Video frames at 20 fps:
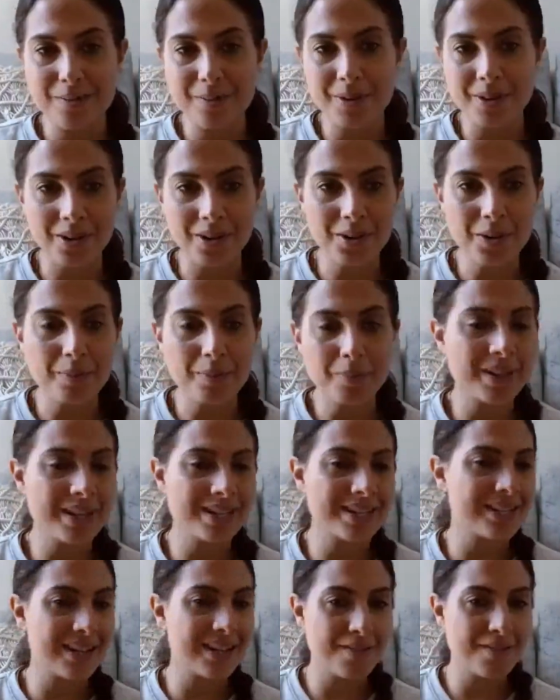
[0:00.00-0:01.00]
What are the
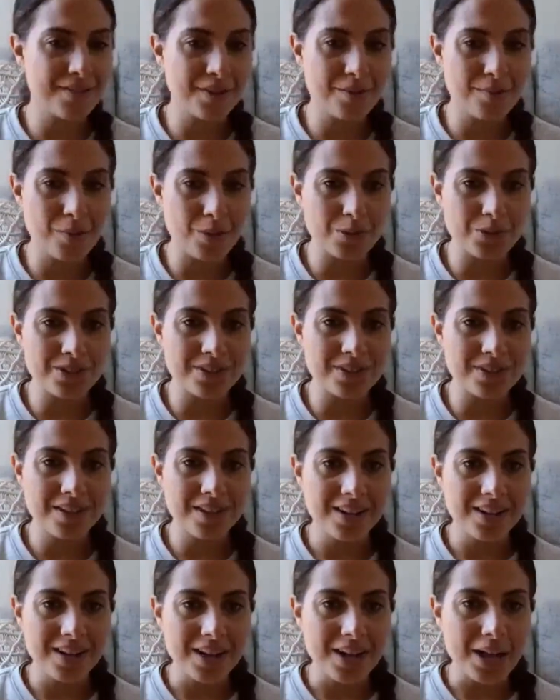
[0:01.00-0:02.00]
places I feel most
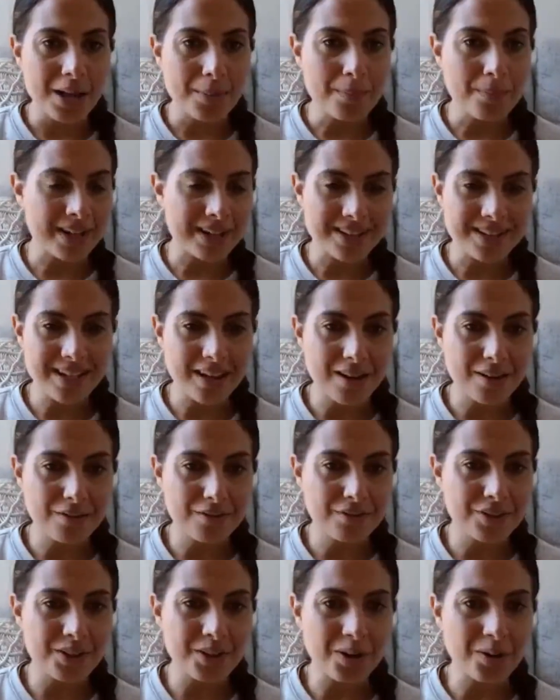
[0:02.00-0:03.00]

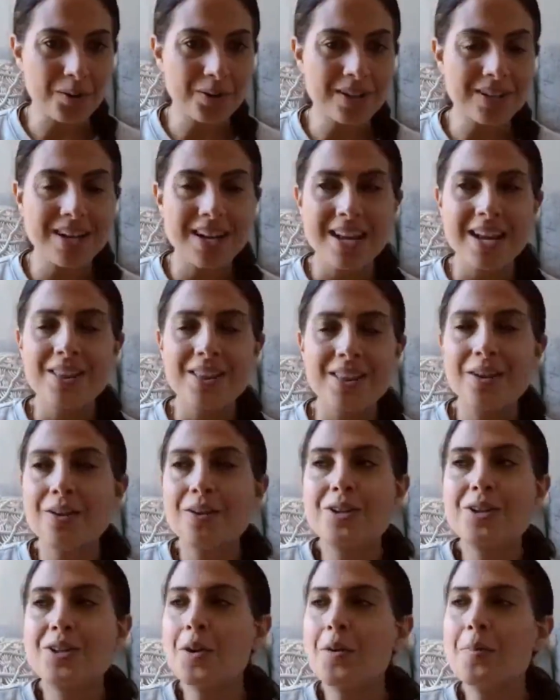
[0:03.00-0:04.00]
myself, and there
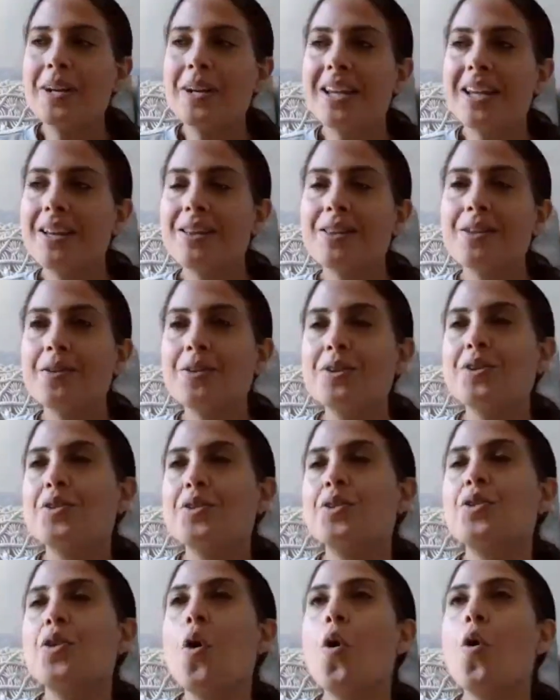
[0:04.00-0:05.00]
are
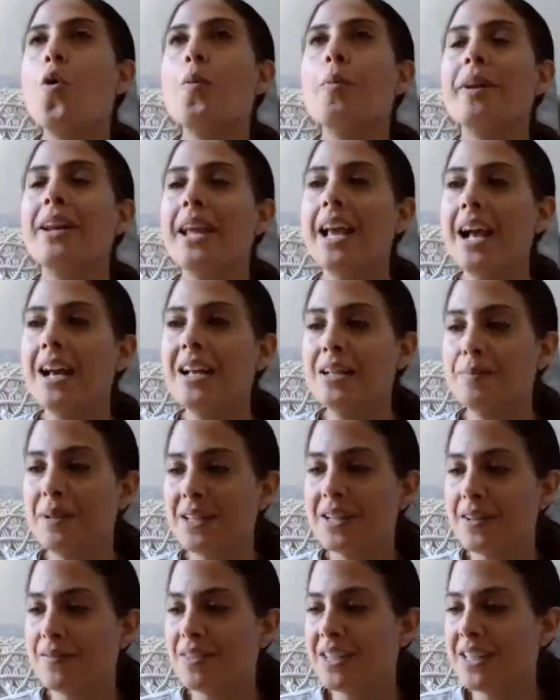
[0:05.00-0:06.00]
so many
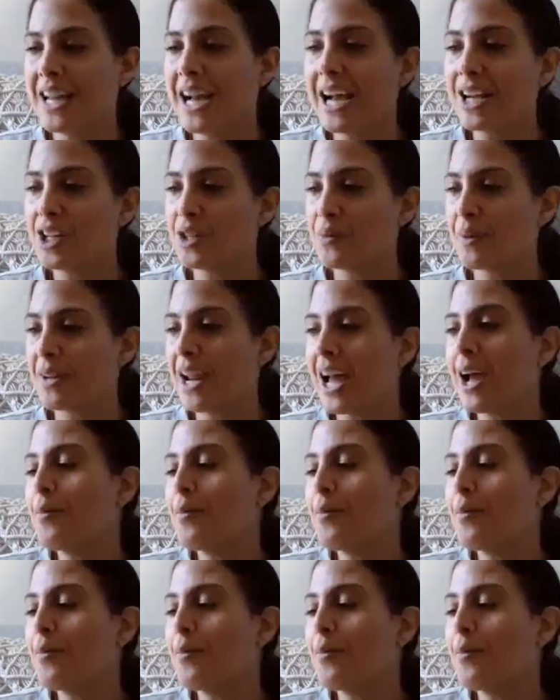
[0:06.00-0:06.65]
aspects of detachment.